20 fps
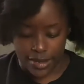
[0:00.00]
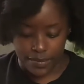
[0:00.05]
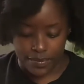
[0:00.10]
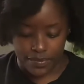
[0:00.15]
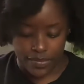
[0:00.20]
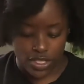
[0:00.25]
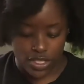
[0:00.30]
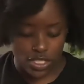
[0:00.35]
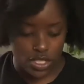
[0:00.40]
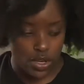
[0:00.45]

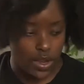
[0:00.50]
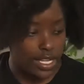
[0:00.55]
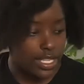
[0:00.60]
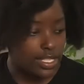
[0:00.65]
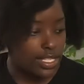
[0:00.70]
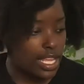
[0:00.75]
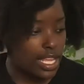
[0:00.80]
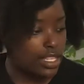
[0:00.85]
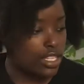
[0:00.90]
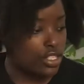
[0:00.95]
So I
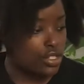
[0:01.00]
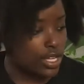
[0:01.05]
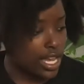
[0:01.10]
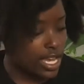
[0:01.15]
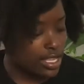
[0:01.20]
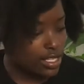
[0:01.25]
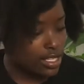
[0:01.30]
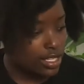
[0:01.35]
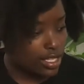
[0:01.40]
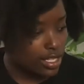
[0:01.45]
decided to try
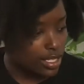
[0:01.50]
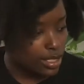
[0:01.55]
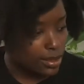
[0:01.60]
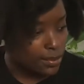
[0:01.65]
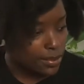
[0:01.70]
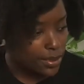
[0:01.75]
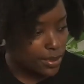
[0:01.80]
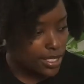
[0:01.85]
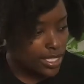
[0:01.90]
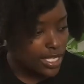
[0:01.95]
the cup,
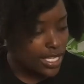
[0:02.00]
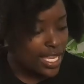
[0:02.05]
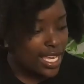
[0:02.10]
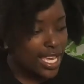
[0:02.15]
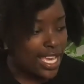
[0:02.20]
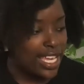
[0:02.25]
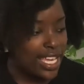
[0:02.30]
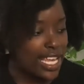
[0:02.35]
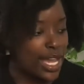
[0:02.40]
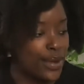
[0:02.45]

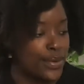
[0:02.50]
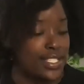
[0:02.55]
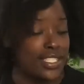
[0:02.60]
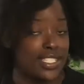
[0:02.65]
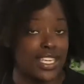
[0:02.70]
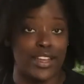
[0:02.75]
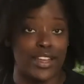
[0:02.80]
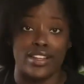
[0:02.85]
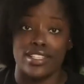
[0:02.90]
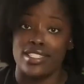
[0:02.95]
and I was
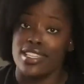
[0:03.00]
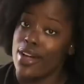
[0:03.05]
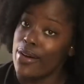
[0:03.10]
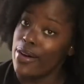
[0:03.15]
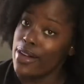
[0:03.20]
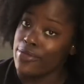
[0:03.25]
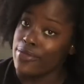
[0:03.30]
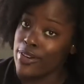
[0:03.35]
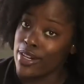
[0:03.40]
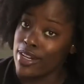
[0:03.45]
scared as hell
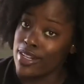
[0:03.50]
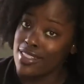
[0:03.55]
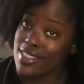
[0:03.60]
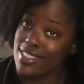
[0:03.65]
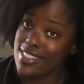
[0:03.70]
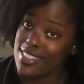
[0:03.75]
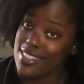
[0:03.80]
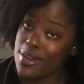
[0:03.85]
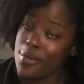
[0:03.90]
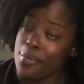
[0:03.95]
at
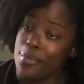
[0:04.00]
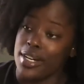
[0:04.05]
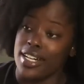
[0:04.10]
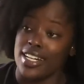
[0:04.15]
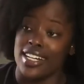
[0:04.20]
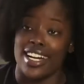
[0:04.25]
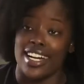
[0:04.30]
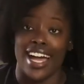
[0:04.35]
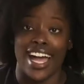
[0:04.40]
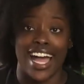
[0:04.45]
first,
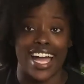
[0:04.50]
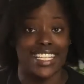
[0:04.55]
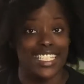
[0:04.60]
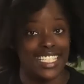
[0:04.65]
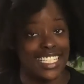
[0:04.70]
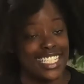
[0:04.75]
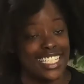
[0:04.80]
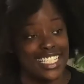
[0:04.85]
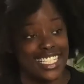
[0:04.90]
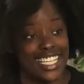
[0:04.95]
but I did
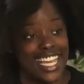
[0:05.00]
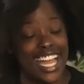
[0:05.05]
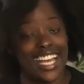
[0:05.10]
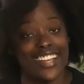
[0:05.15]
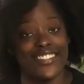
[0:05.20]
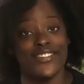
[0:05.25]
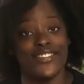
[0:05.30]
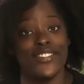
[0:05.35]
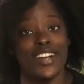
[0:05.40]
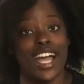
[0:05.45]
it.
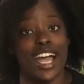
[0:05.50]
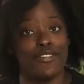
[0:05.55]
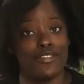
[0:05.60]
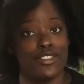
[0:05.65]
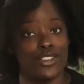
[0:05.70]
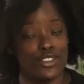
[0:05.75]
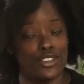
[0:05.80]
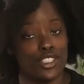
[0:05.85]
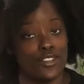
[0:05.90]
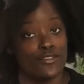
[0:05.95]
I've
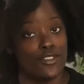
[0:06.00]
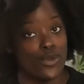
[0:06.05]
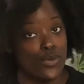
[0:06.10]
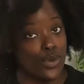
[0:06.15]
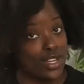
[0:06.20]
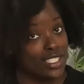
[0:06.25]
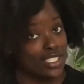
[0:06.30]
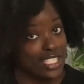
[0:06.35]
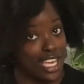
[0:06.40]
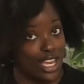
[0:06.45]
used it for 1
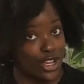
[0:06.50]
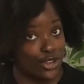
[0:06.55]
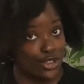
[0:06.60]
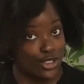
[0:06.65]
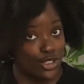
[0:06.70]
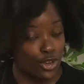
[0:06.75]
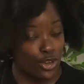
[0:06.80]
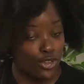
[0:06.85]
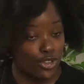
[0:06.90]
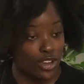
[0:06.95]
cycle
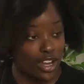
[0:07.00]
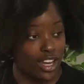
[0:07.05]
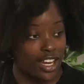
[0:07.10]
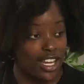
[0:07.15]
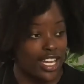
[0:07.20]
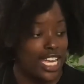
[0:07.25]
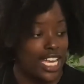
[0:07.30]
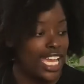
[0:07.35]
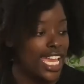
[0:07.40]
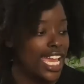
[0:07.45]
so far,
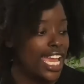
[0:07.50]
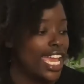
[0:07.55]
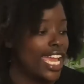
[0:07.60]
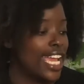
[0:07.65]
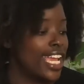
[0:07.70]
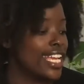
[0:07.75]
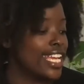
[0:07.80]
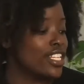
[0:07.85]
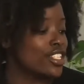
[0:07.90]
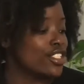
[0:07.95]

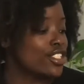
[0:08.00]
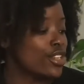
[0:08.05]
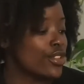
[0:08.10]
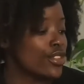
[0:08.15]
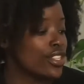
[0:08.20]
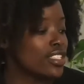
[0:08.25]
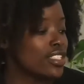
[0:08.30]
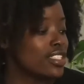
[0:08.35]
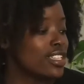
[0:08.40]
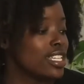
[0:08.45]
and so this
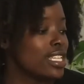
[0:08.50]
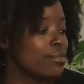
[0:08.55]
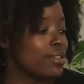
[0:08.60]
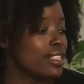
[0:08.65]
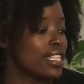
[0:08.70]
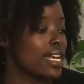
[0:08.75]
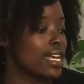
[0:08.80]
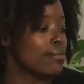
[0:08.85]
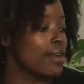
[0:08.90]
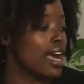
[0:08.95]
is gonna be
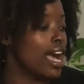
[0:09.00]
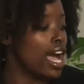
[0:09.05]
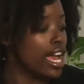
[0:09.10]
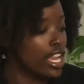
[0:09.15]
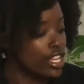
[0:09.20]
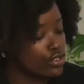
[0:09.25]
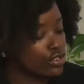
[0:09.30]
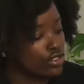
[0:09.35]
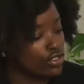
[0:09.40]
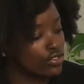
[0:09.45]
like my
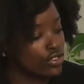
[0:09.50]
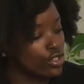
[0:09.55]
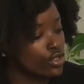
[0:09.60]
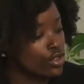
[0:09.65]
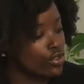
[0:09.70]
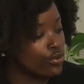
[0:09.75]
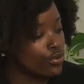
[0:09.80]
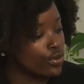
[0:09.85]
honest review of